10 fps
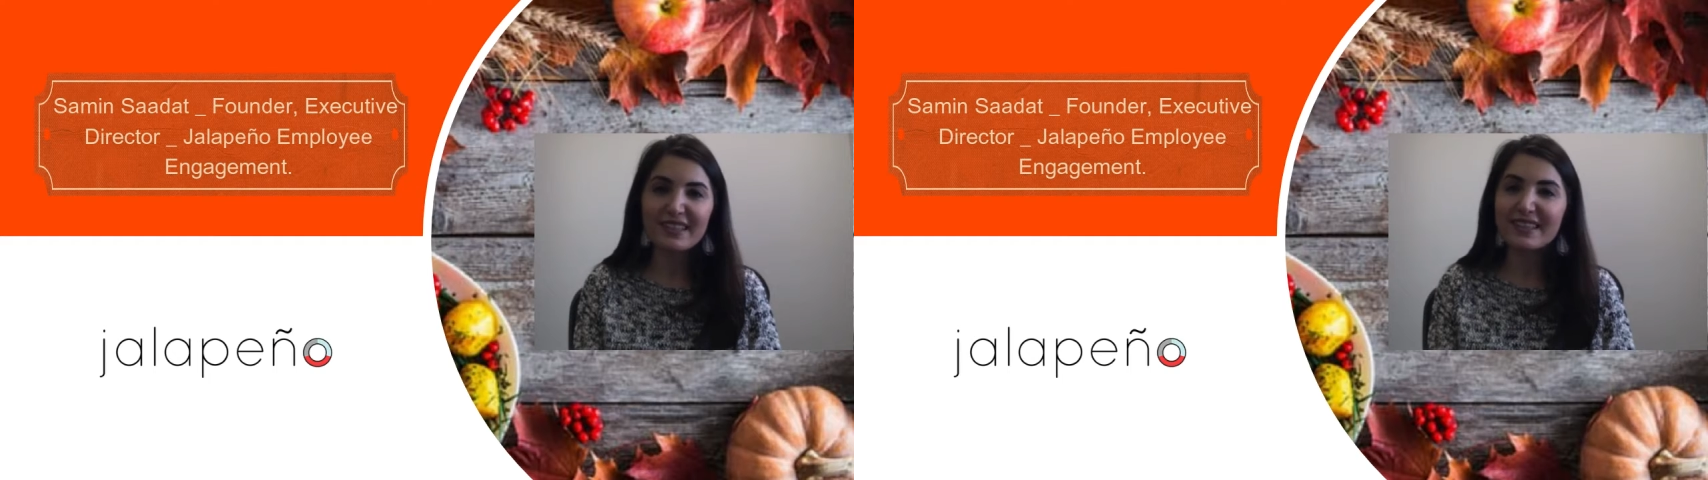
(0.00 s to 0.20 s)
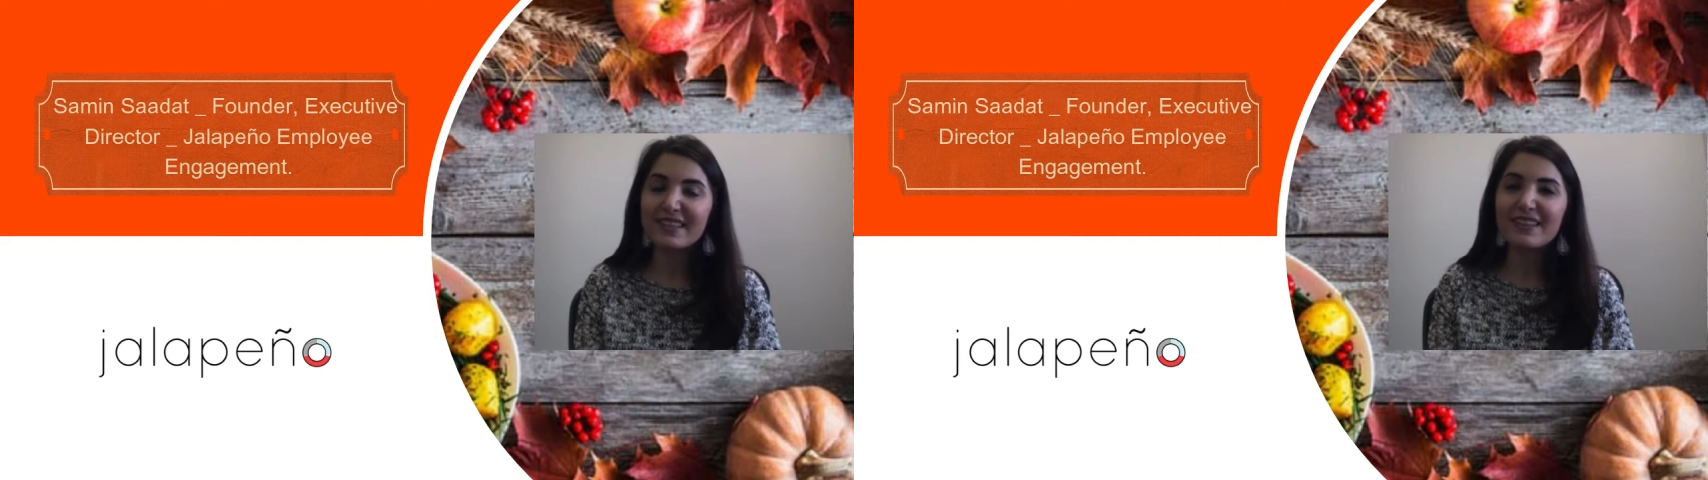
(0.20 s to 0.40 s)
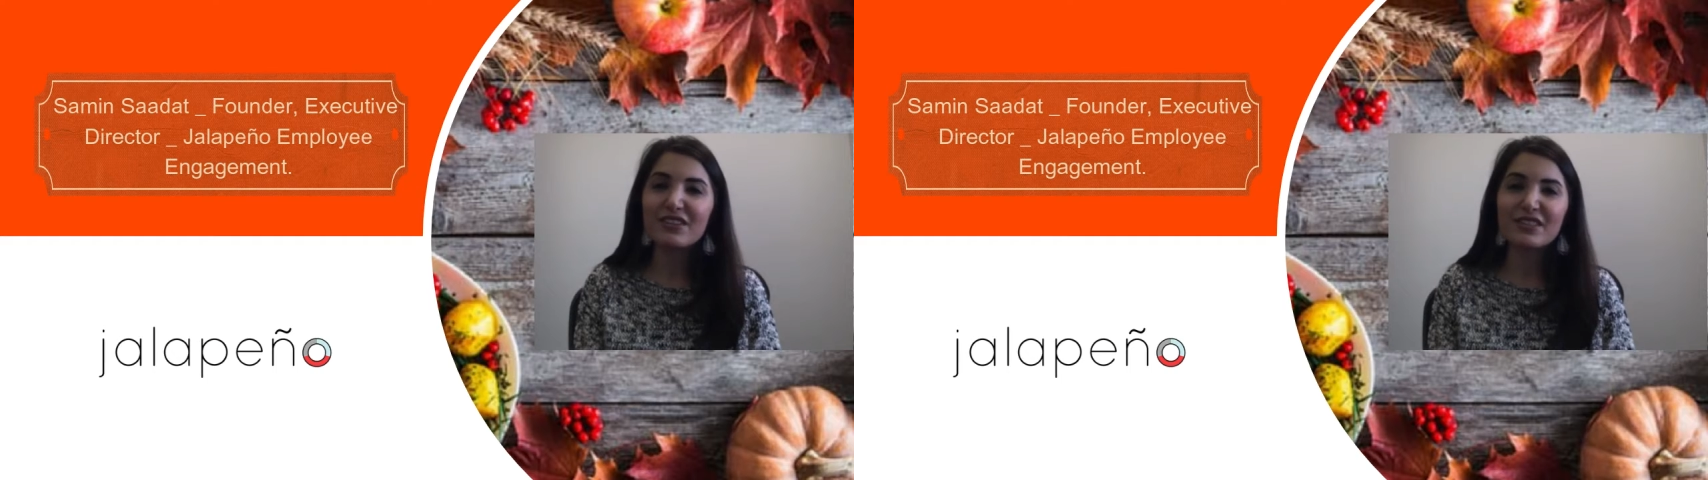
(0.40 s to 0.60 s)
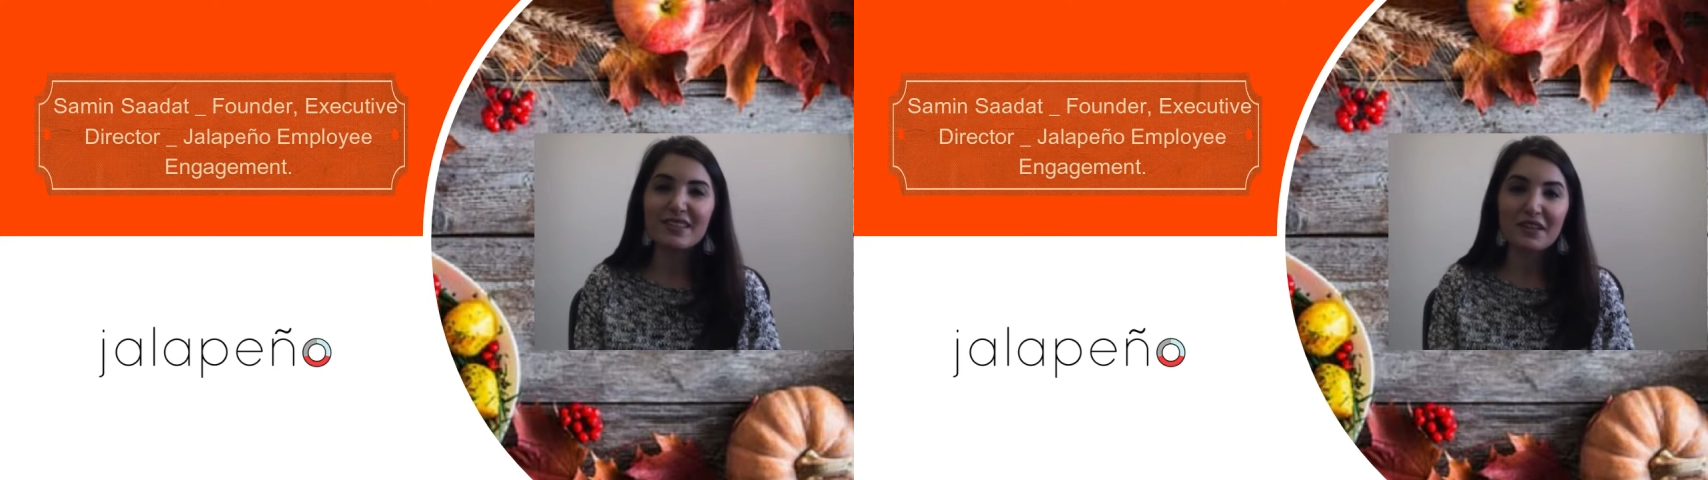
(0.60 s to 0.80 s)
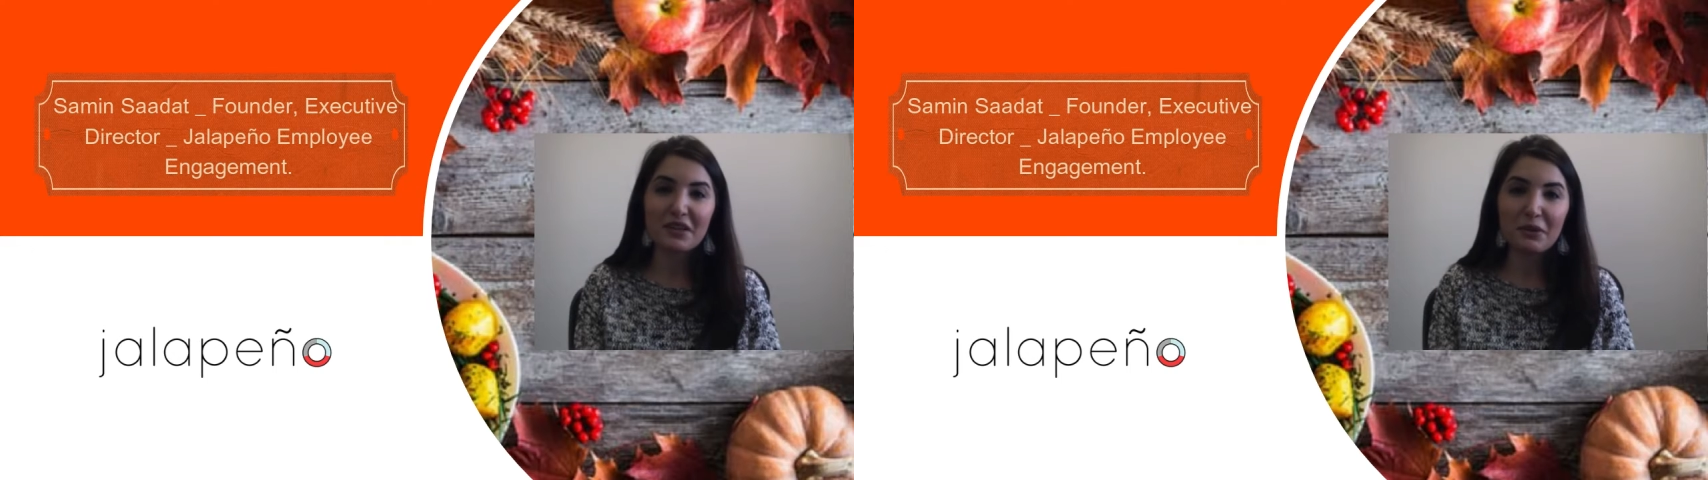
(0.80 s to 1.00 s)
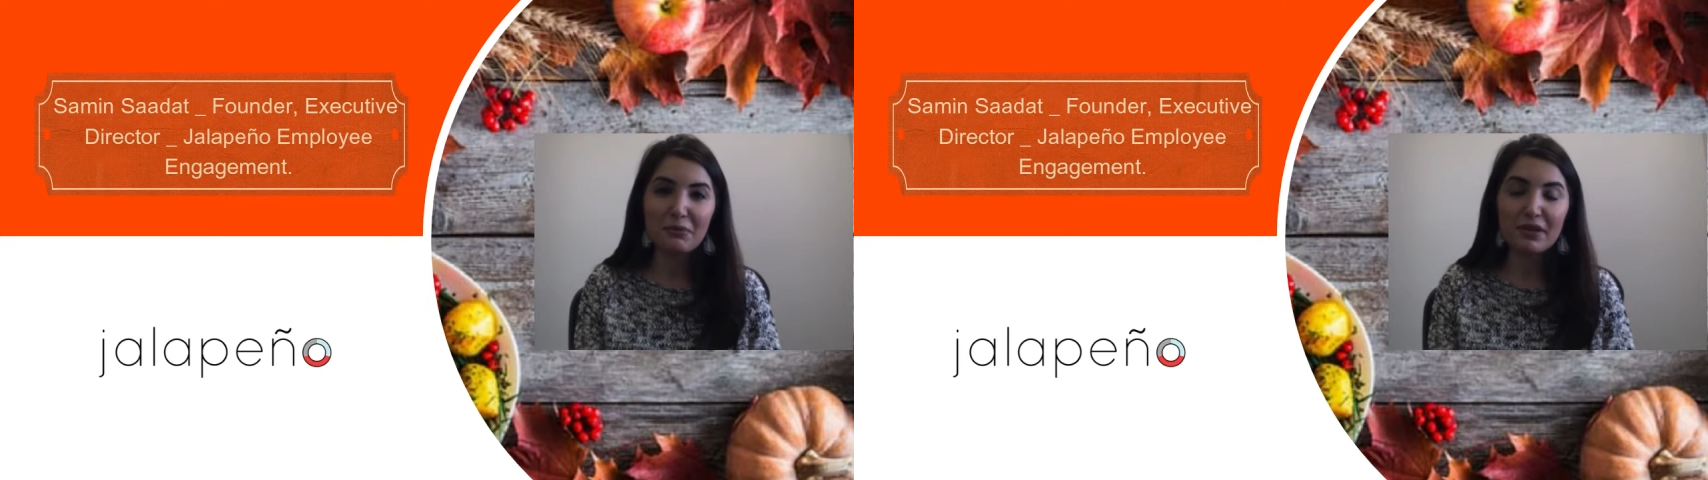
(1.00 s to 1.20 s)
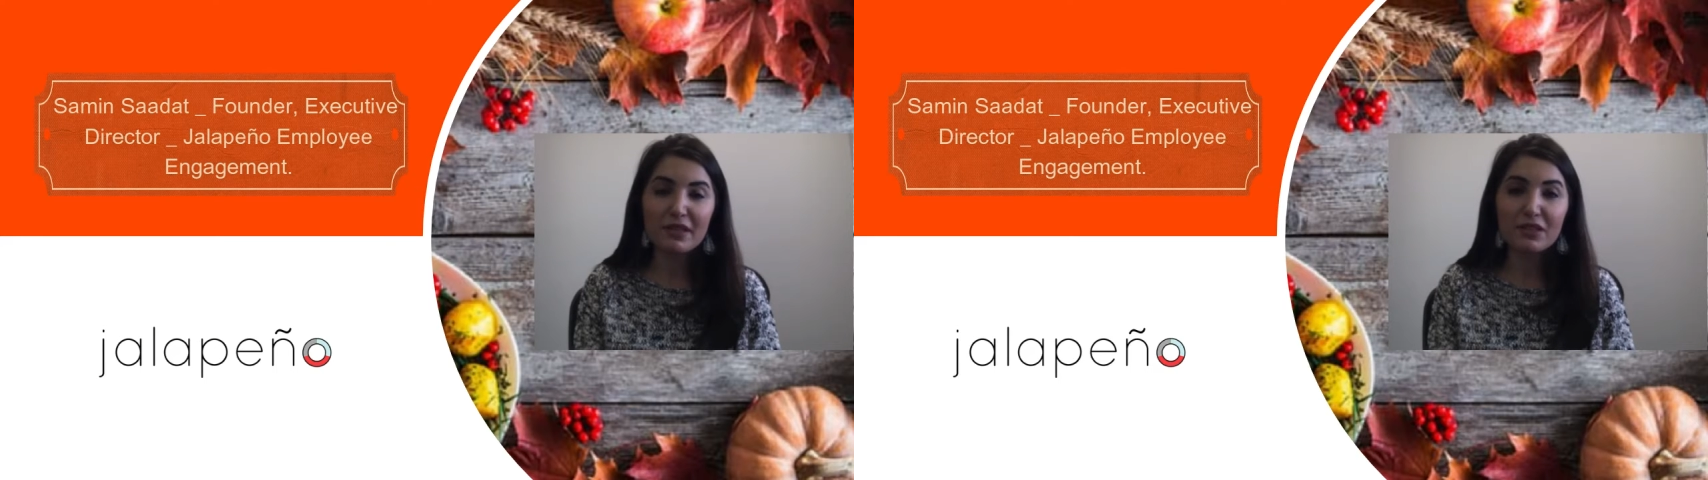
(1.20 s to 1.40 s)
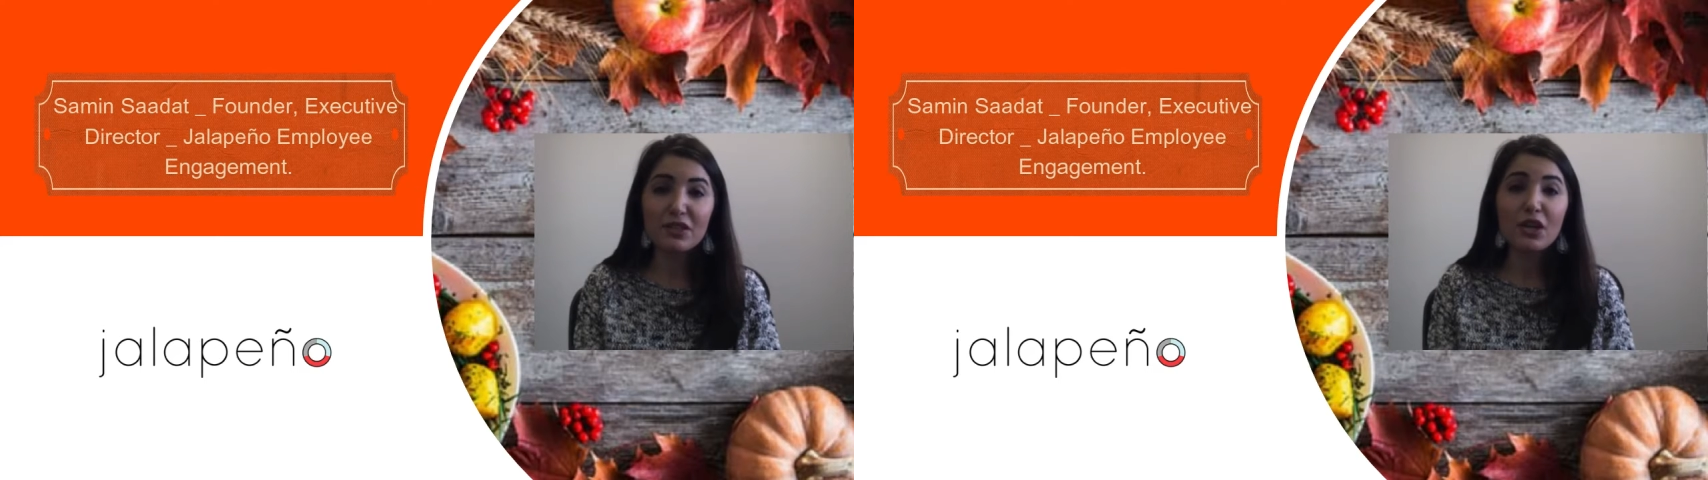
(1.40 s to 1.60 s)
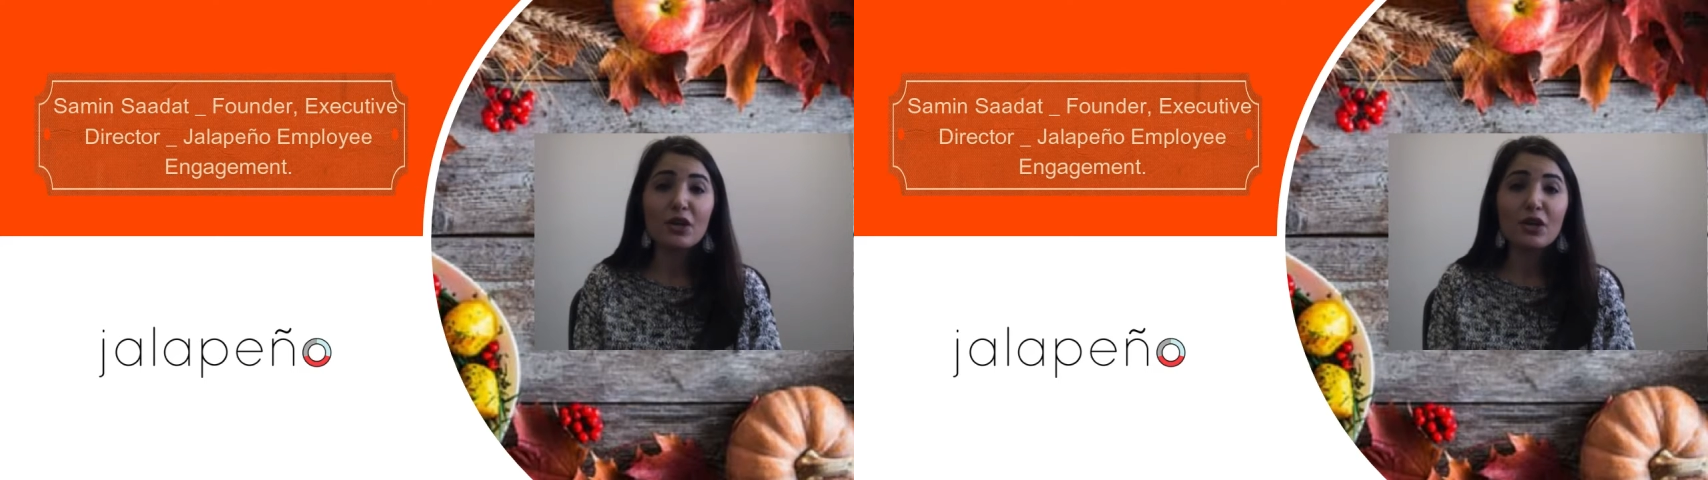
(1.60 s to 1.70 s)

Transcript: leaders, and companies